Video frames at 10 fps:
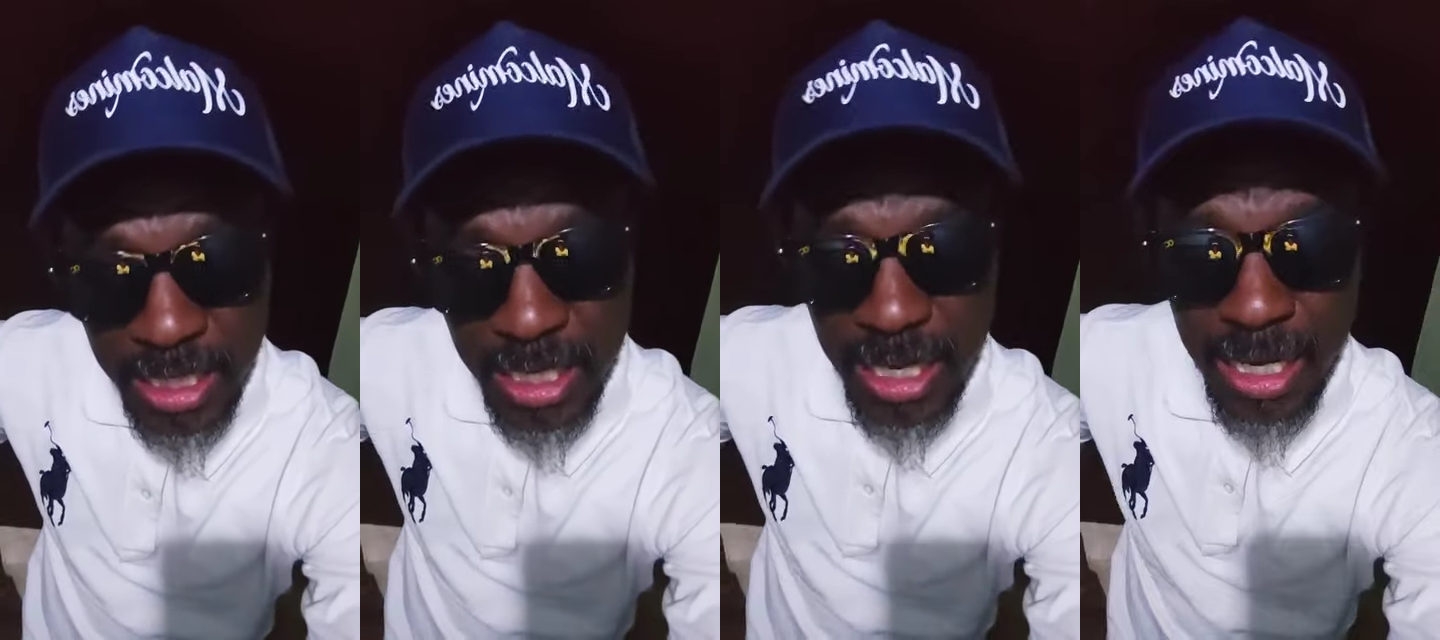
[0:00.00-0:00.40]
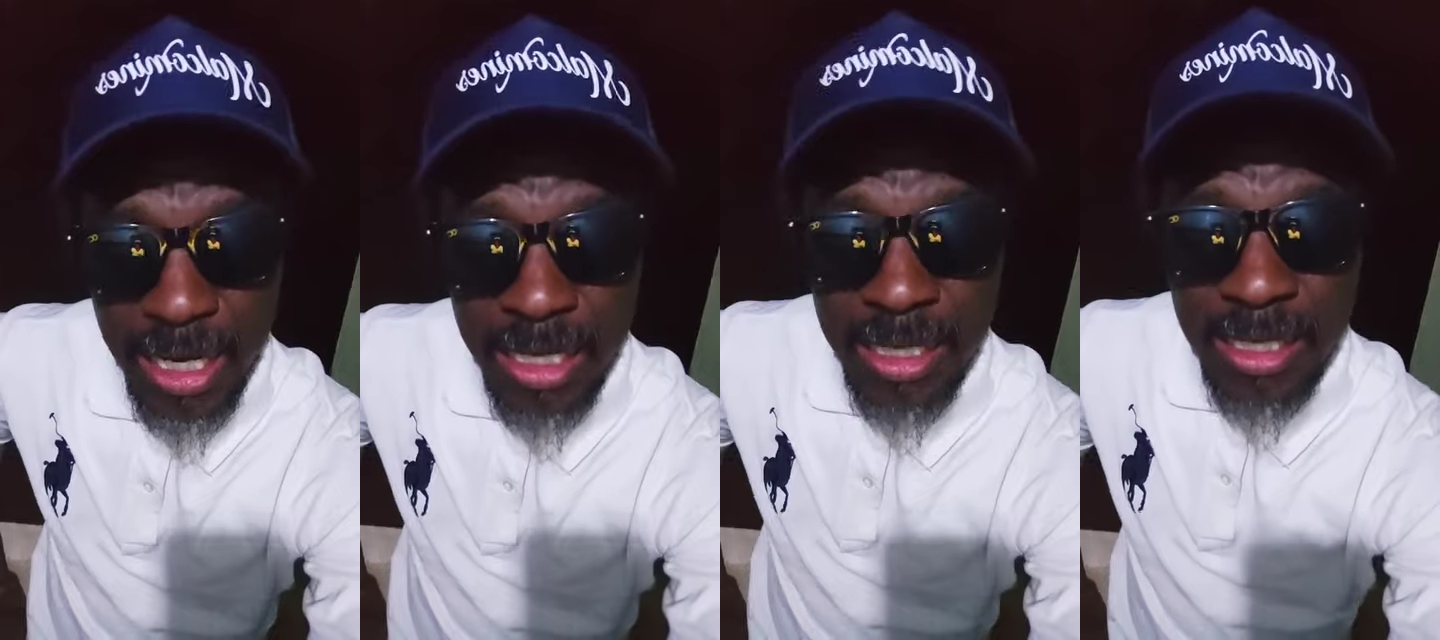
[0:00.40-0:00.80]

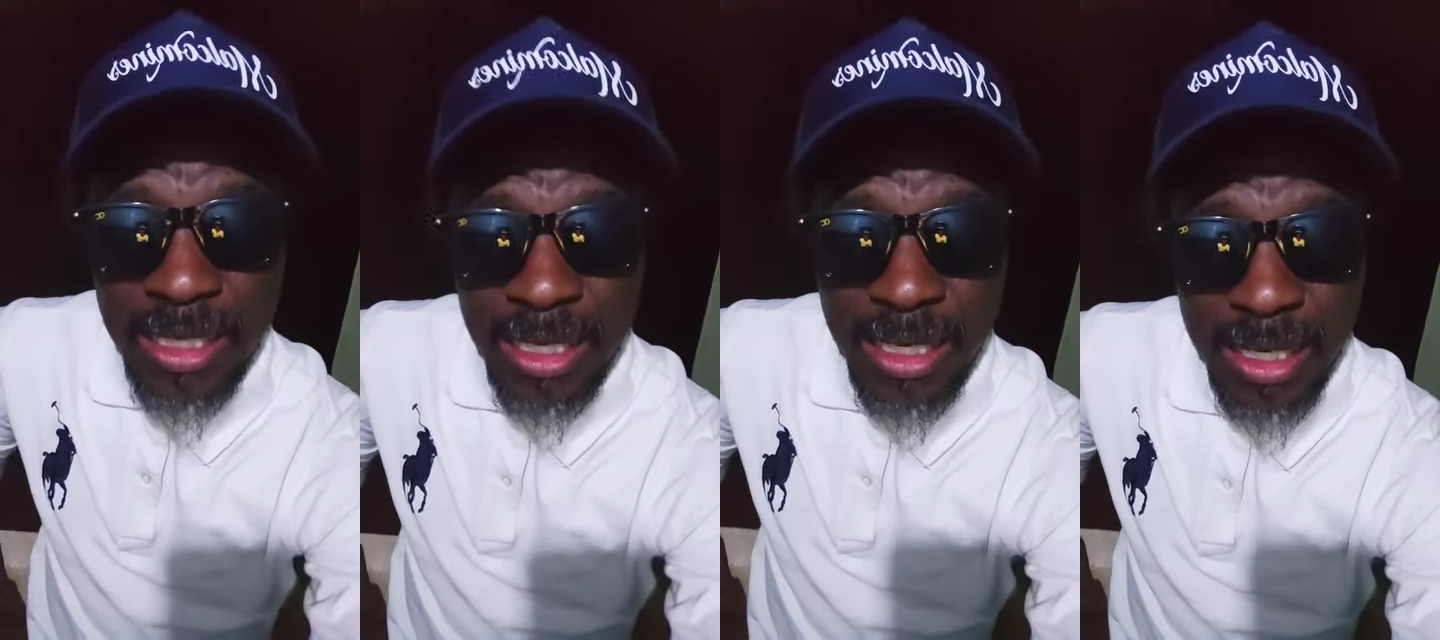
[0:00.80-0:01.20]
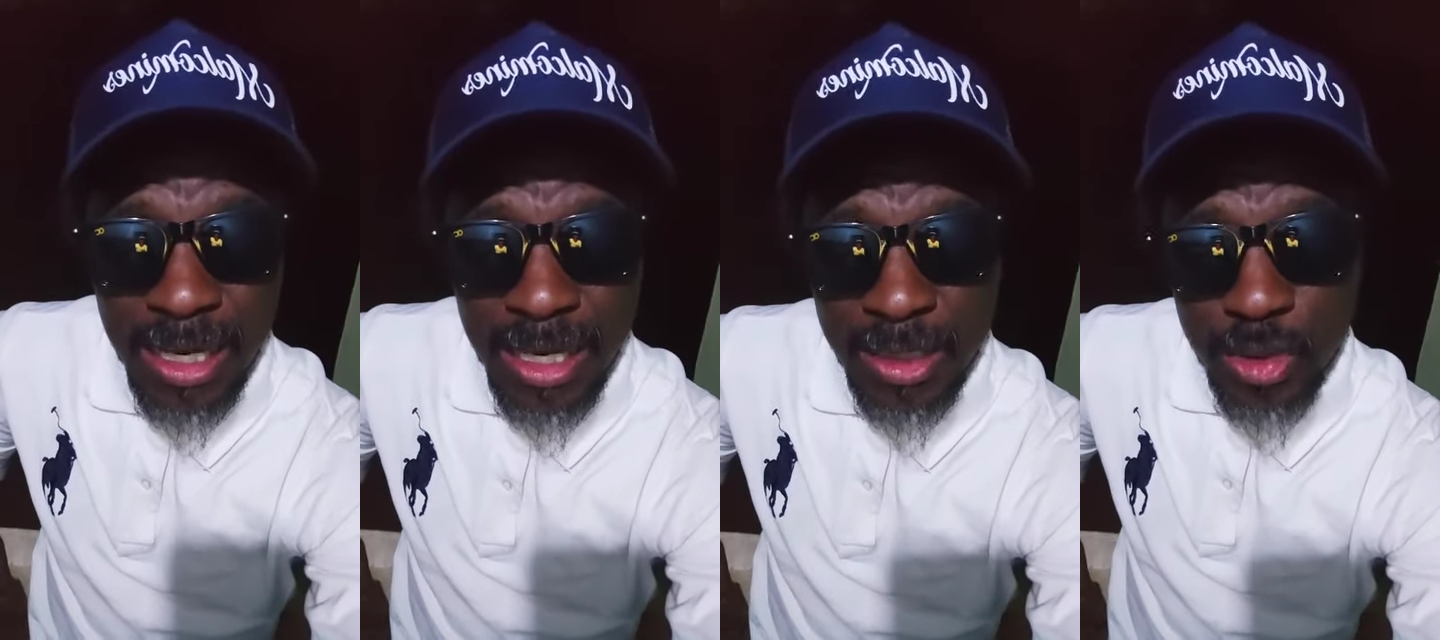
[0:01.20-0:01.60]

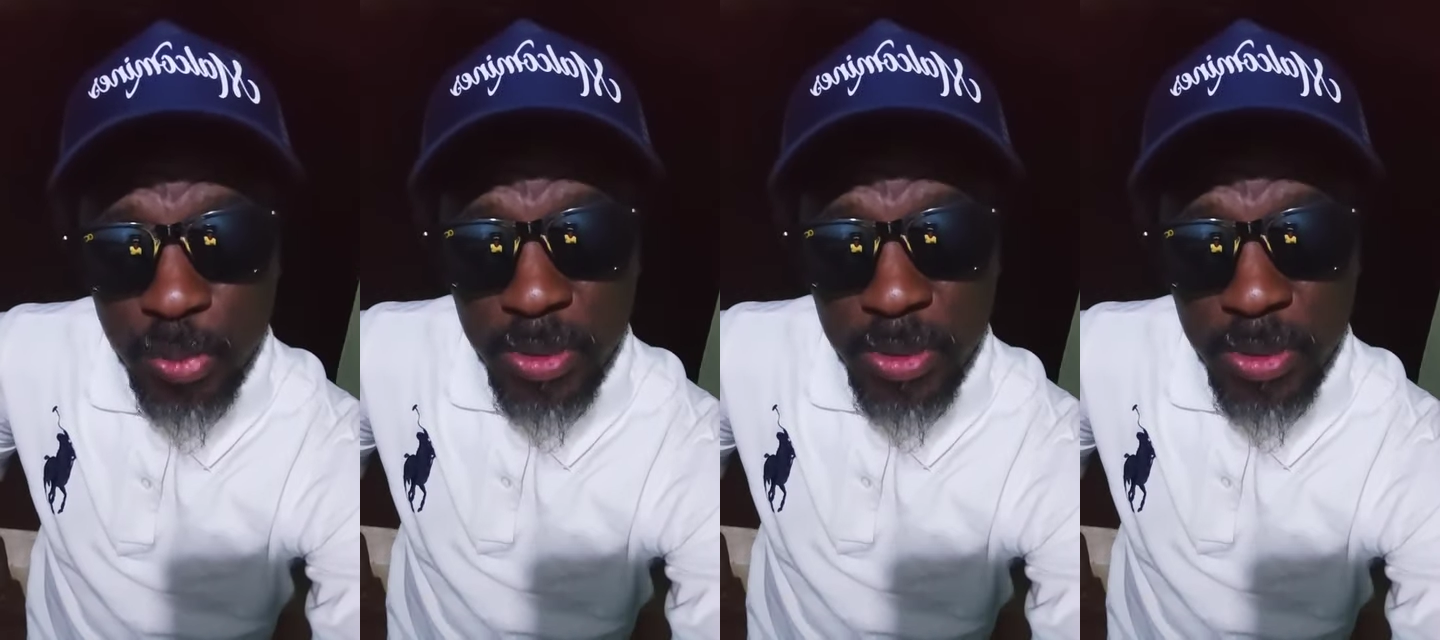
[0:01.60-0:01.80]
to